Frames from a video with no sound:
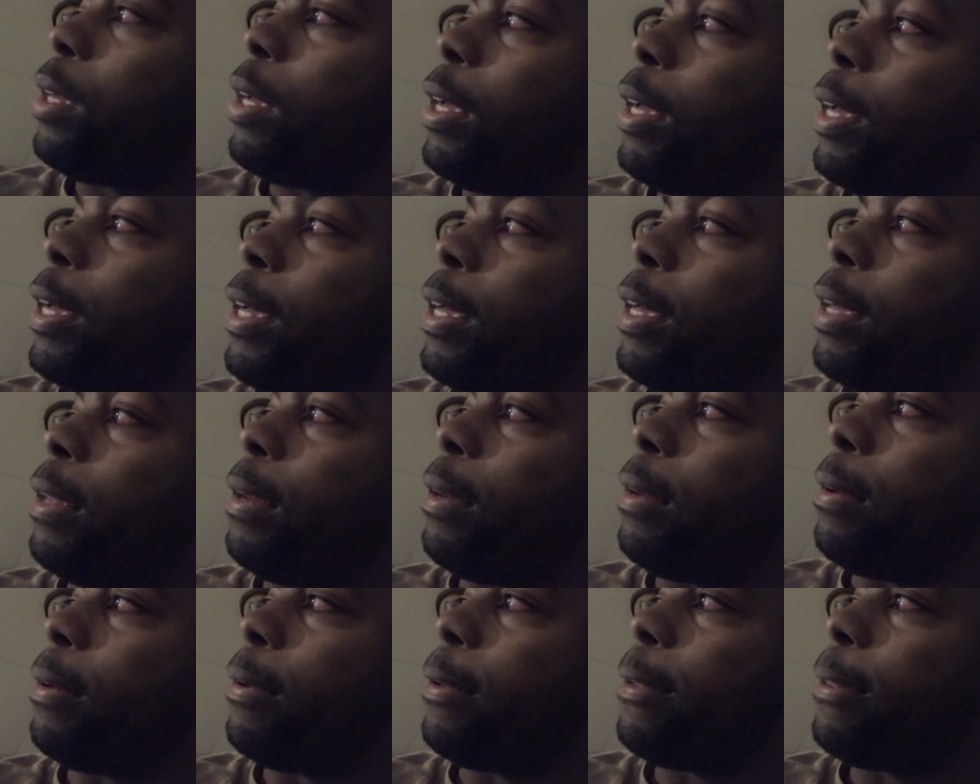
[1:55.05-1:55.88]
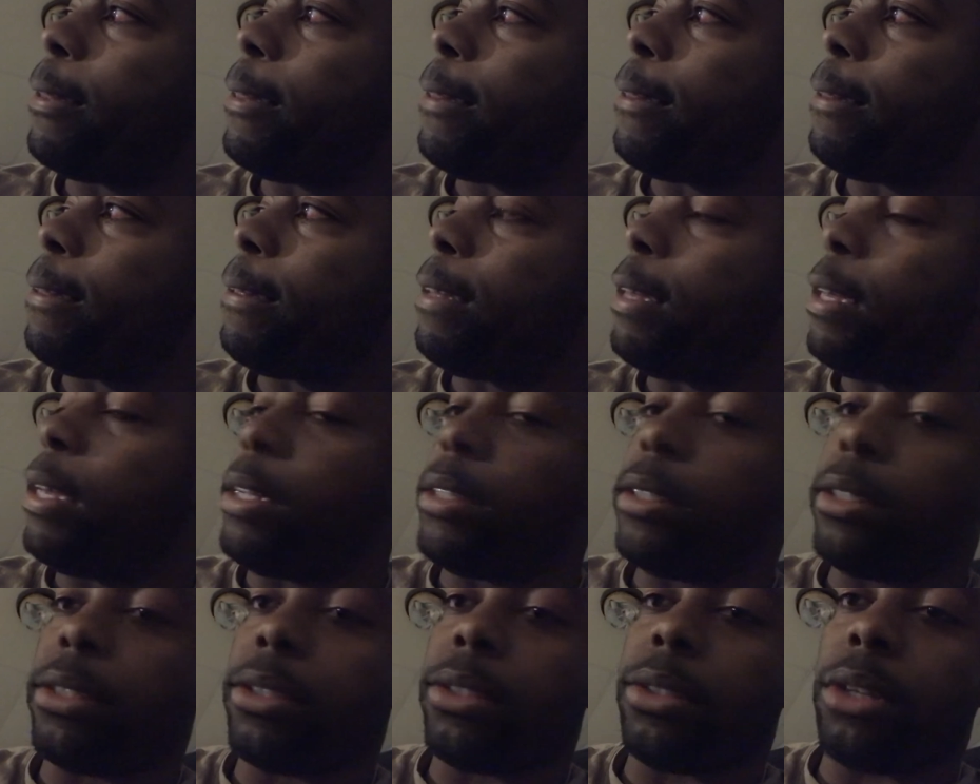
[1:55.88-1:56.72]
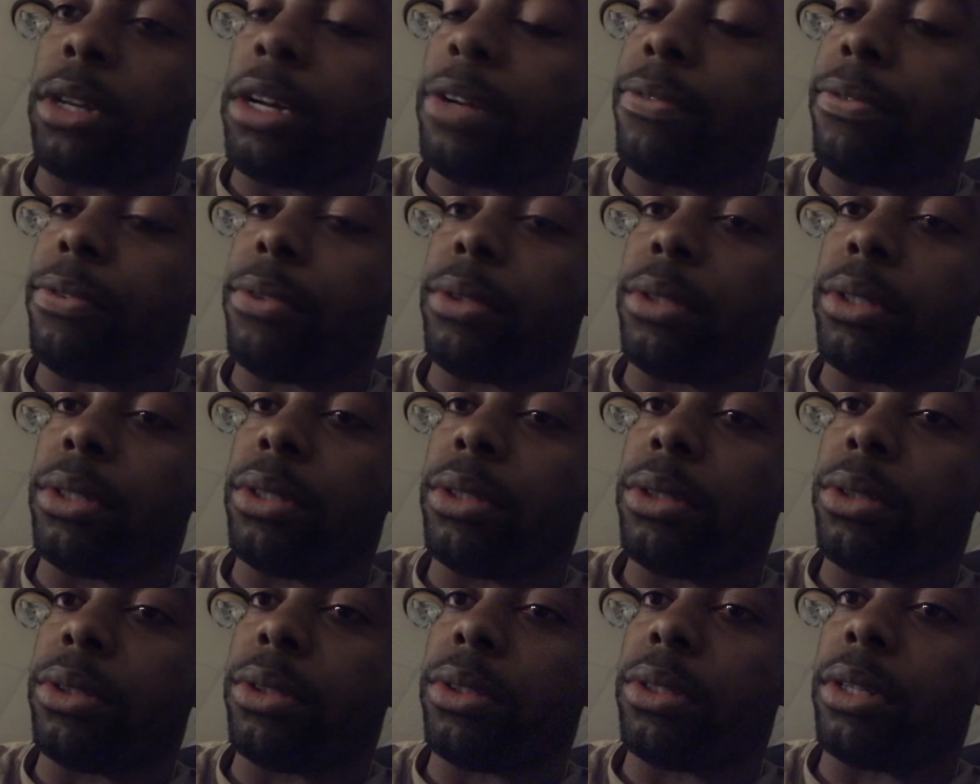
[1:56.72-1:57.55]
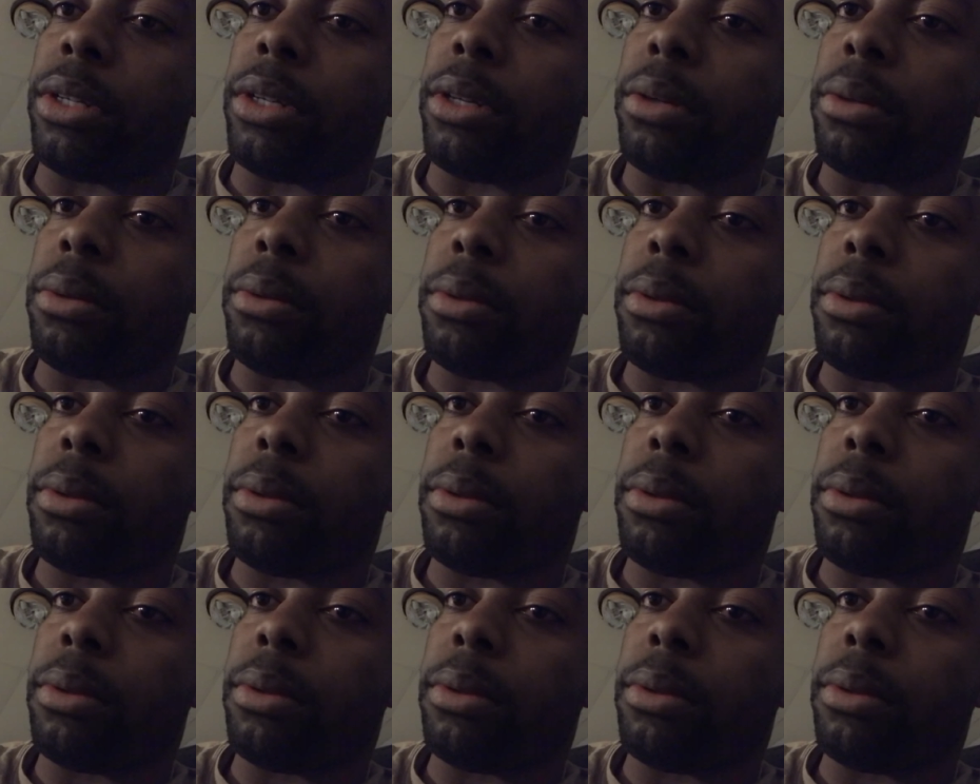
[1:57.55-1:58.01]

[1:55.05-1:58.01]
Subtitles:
And it's just awful news. So